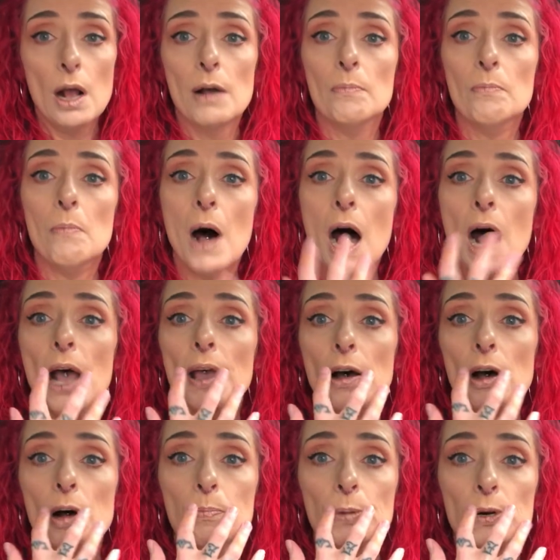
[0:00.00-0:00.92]
my
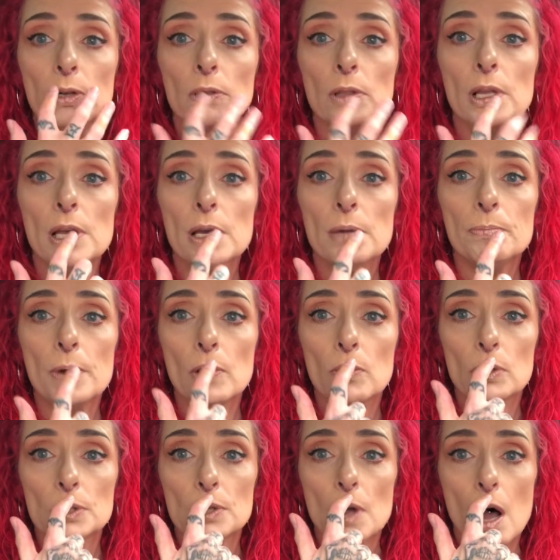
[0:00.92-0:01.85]
upper lip
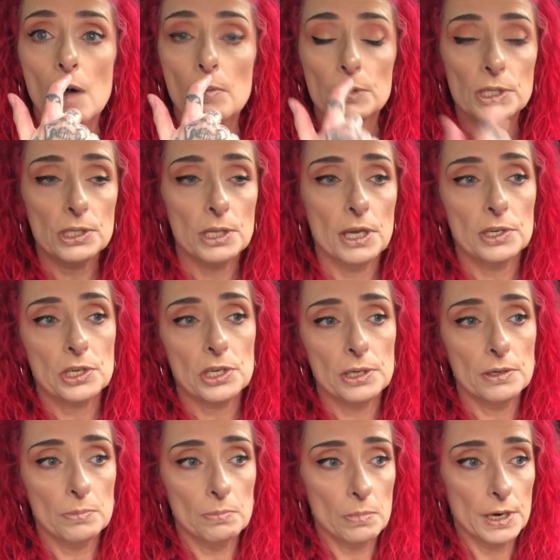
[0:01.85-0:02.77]
was almost
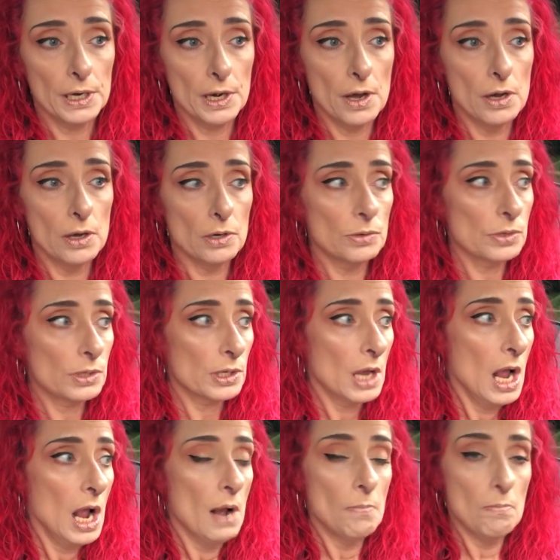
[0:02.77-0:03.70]
touching my nose.
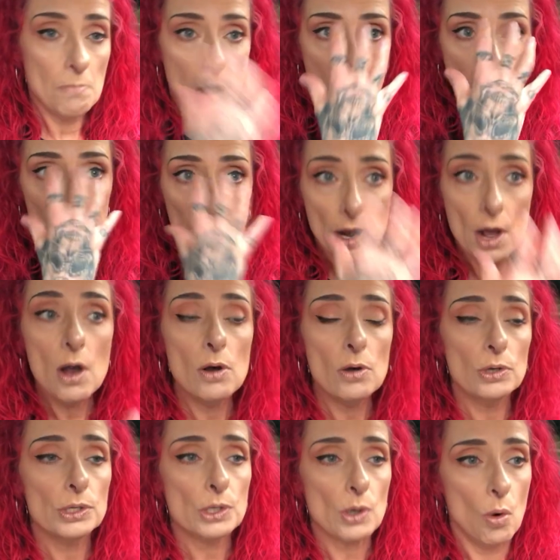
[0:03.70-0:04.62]
My
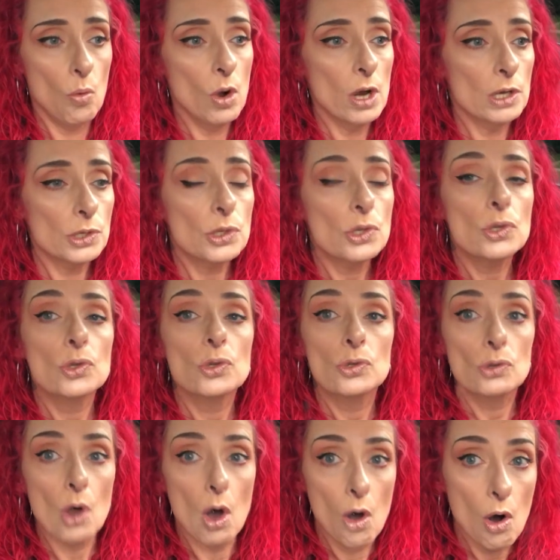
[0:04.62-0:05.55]
nose was
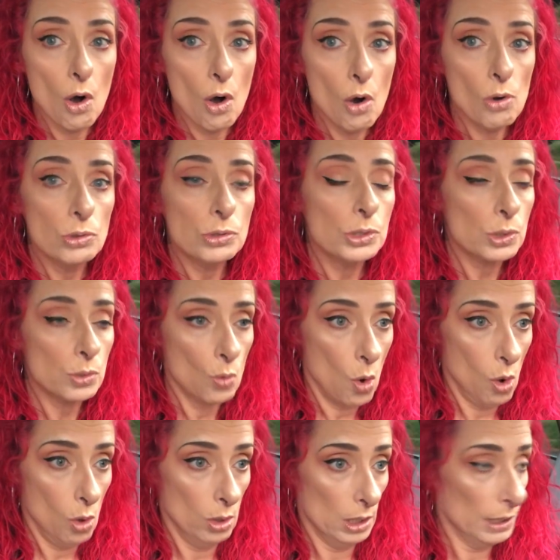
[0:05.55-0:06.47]
so
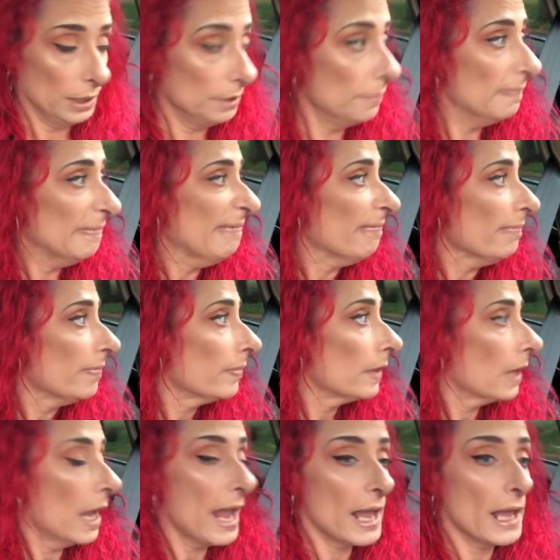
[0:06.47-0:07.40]
swollen.
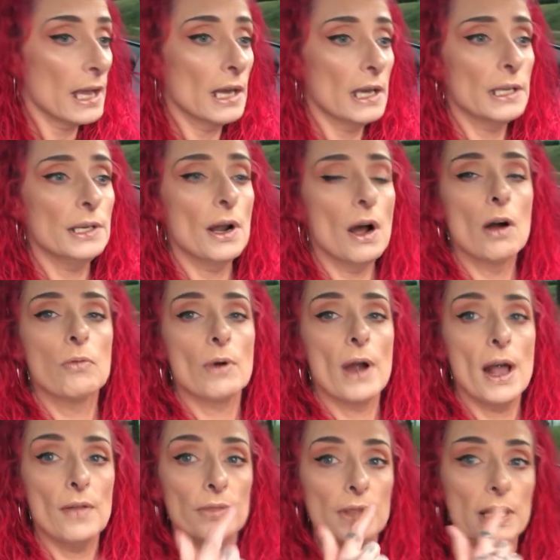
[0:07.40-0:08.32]
And
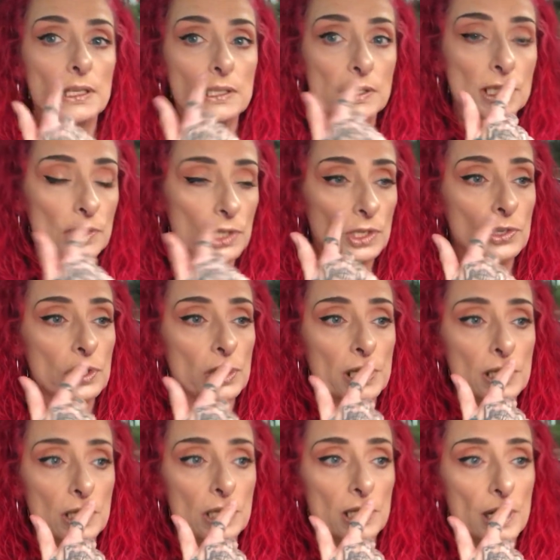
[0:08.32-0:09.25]
around the
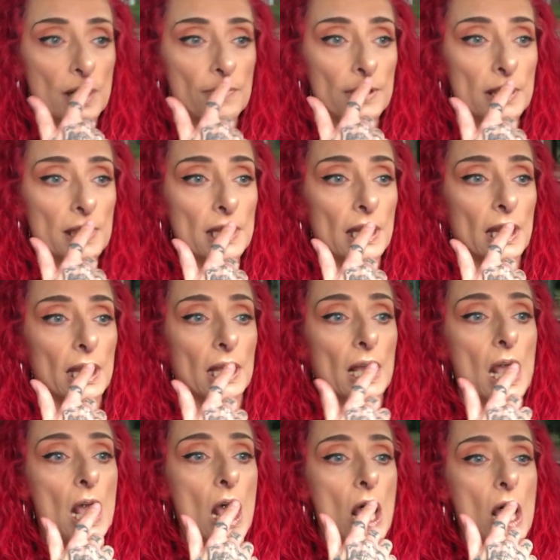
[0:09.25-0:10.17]
incisions and
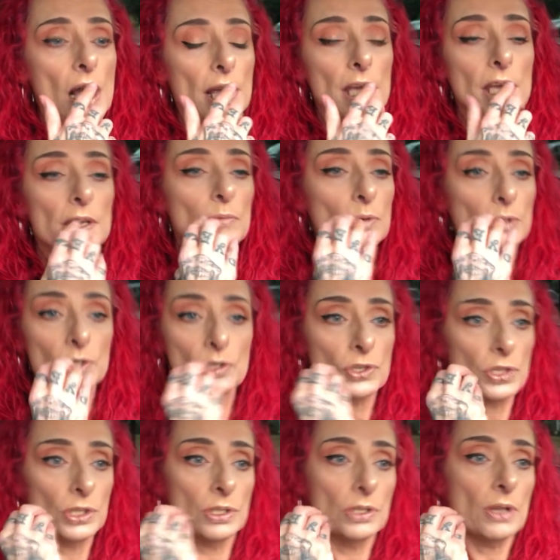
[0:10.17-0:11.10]
everything, it was
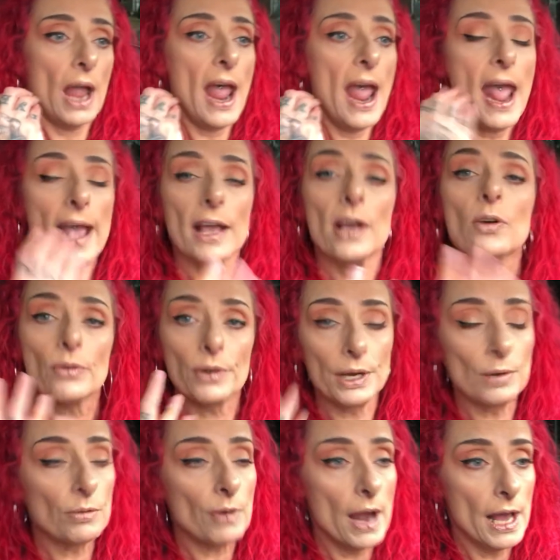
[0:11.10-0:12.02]
just
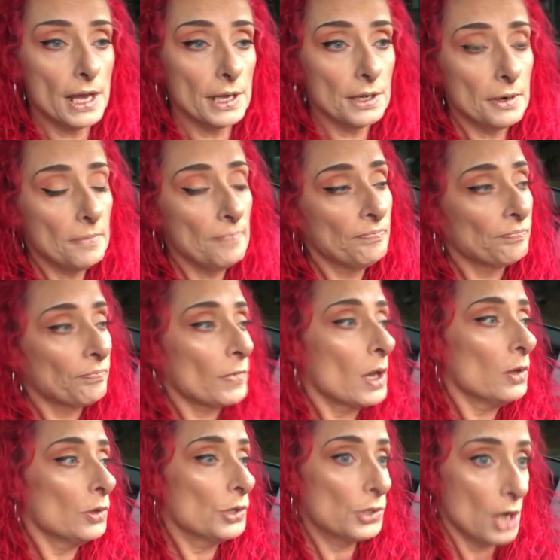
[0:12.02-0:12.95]
angry red.
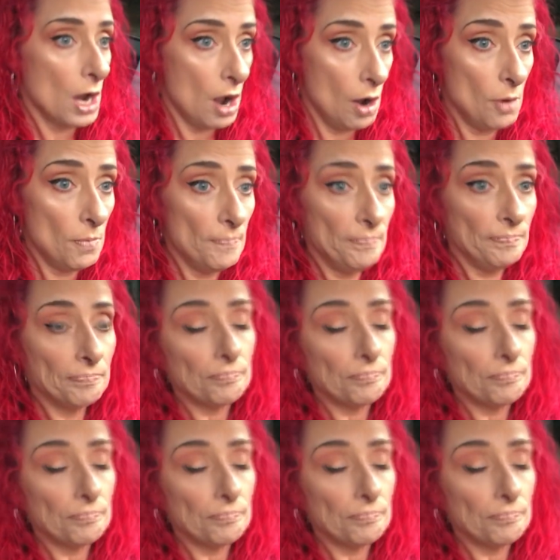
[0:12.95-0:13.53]
So